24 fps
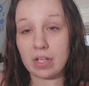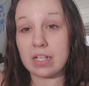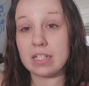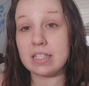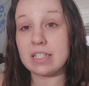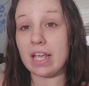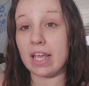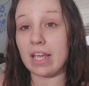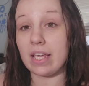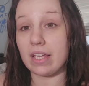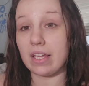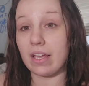
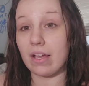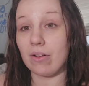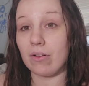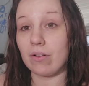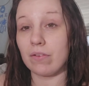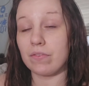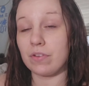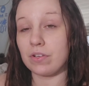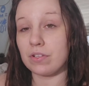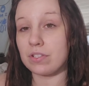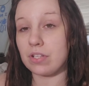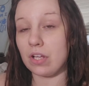take care
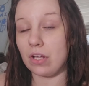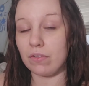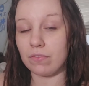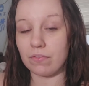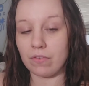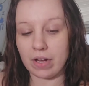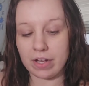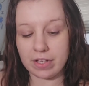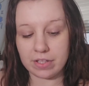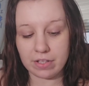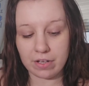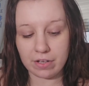of yourself,
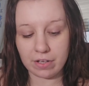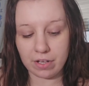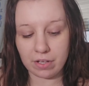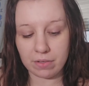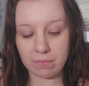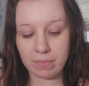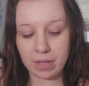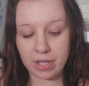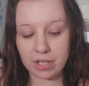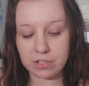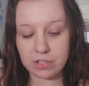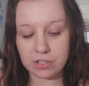right?
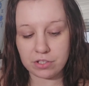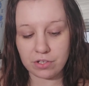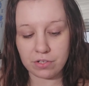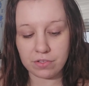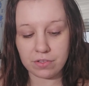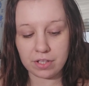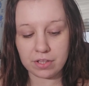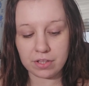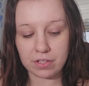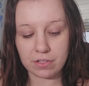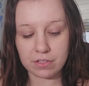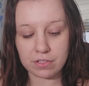Make sure
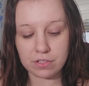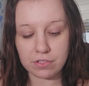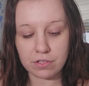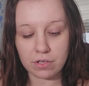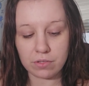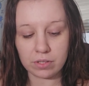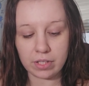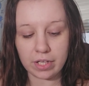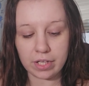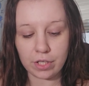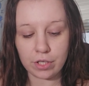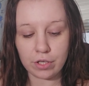that there's no
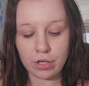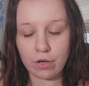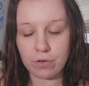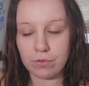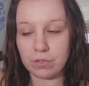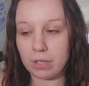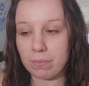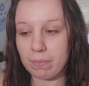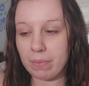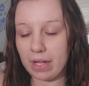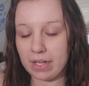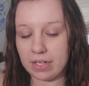like
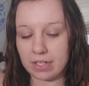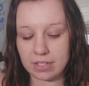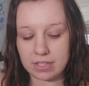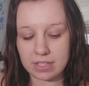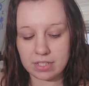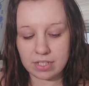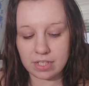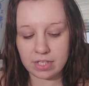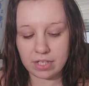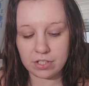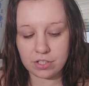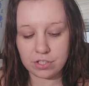
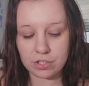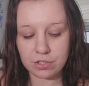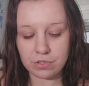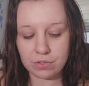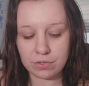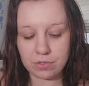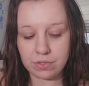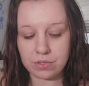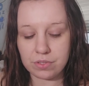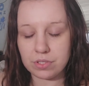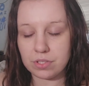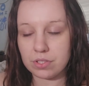codependency
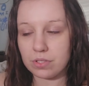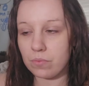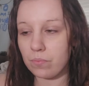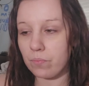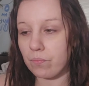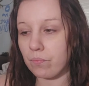issues.